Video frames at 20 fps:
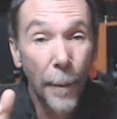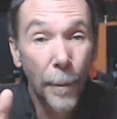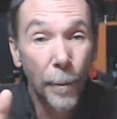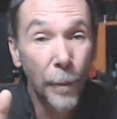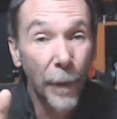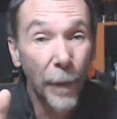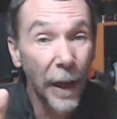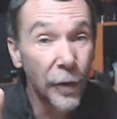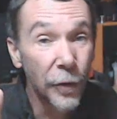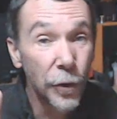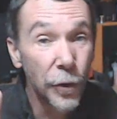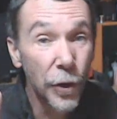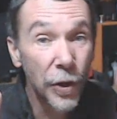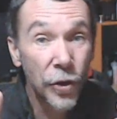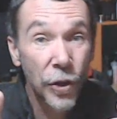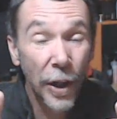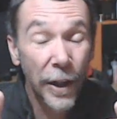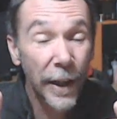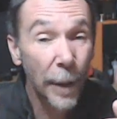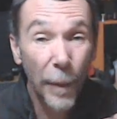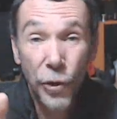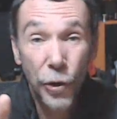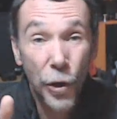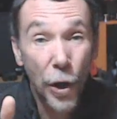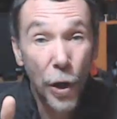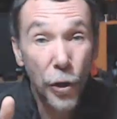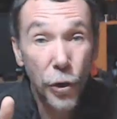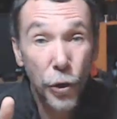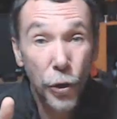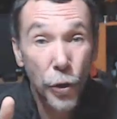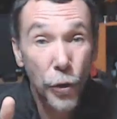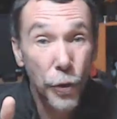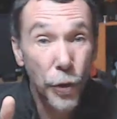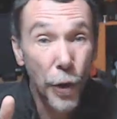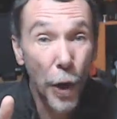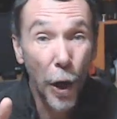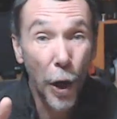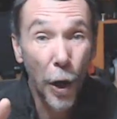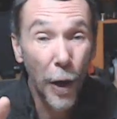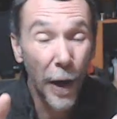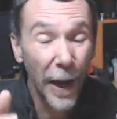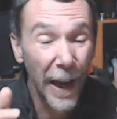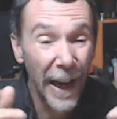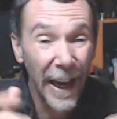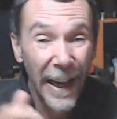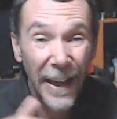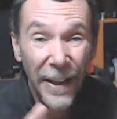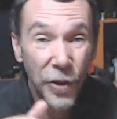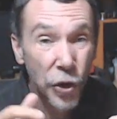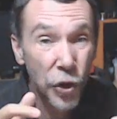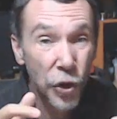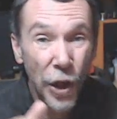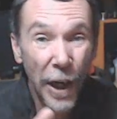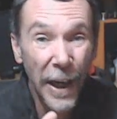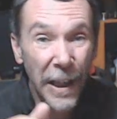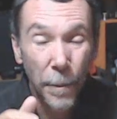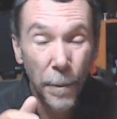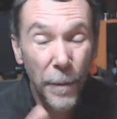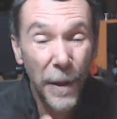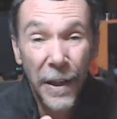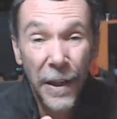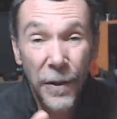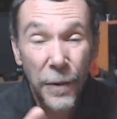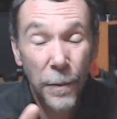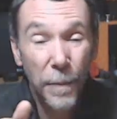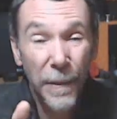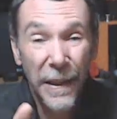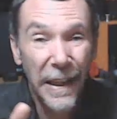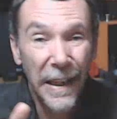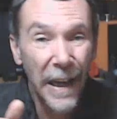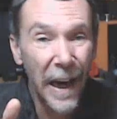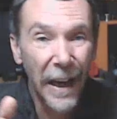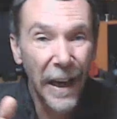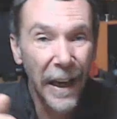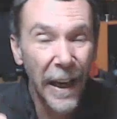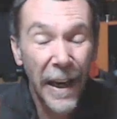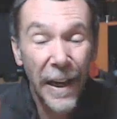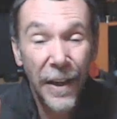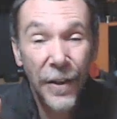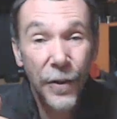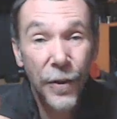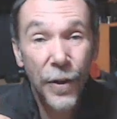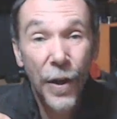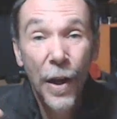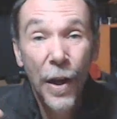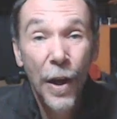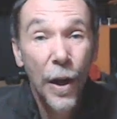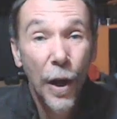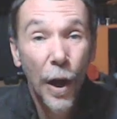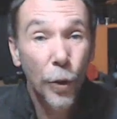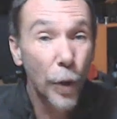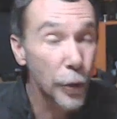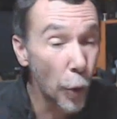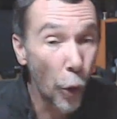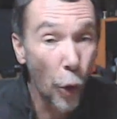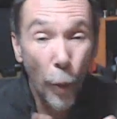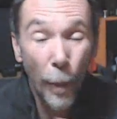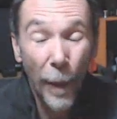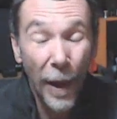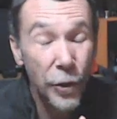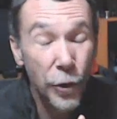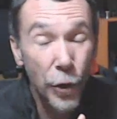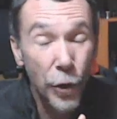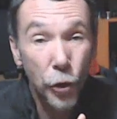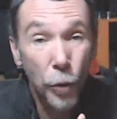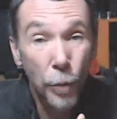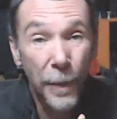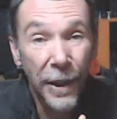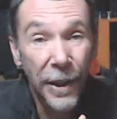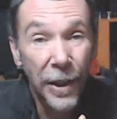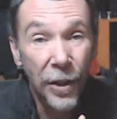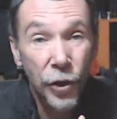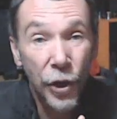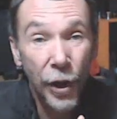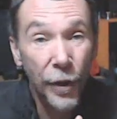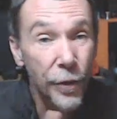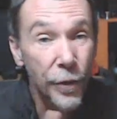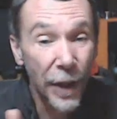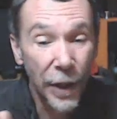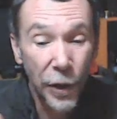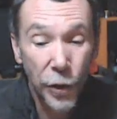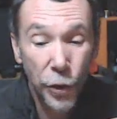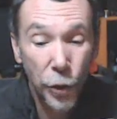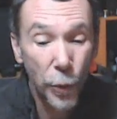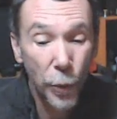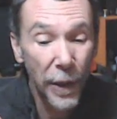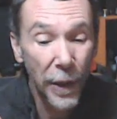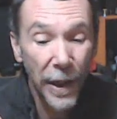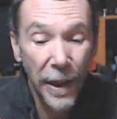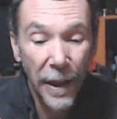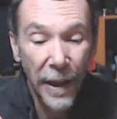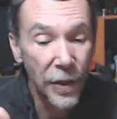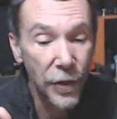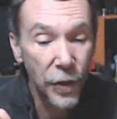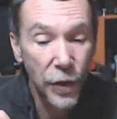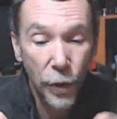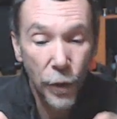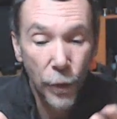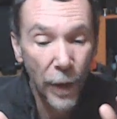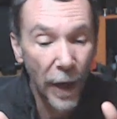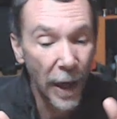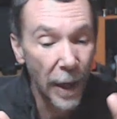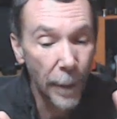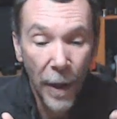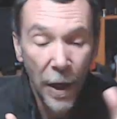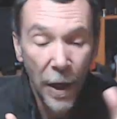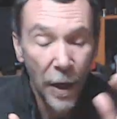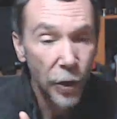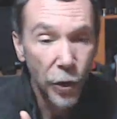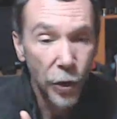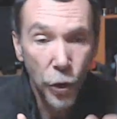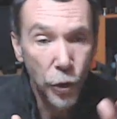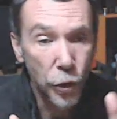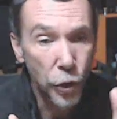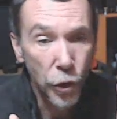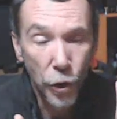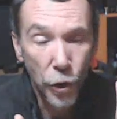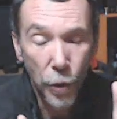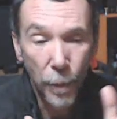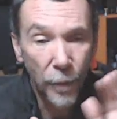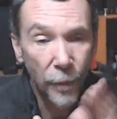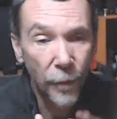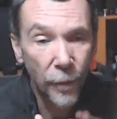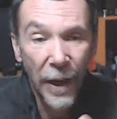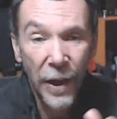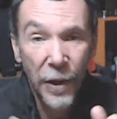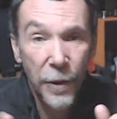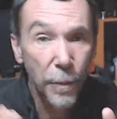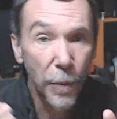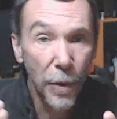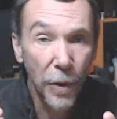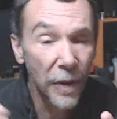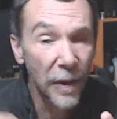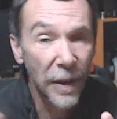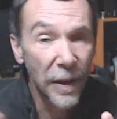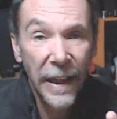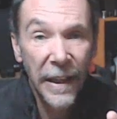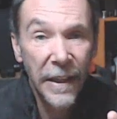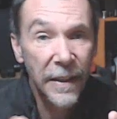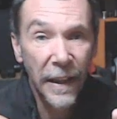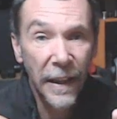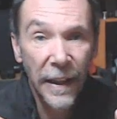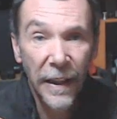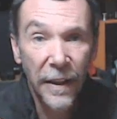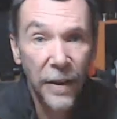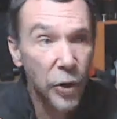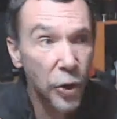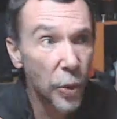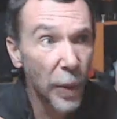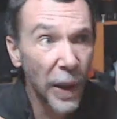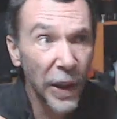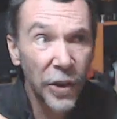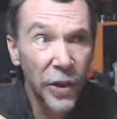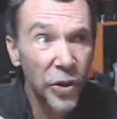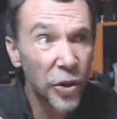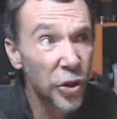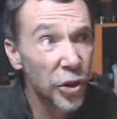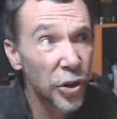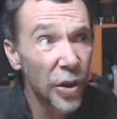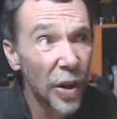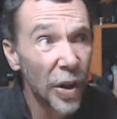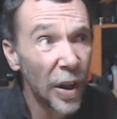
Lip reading: And you can check it out. My socials are at Shane Pix, P-I-X, across all my social media channels. That's Twitter, Instagram, YouTube, Facebook, LinkedIn, Twitch.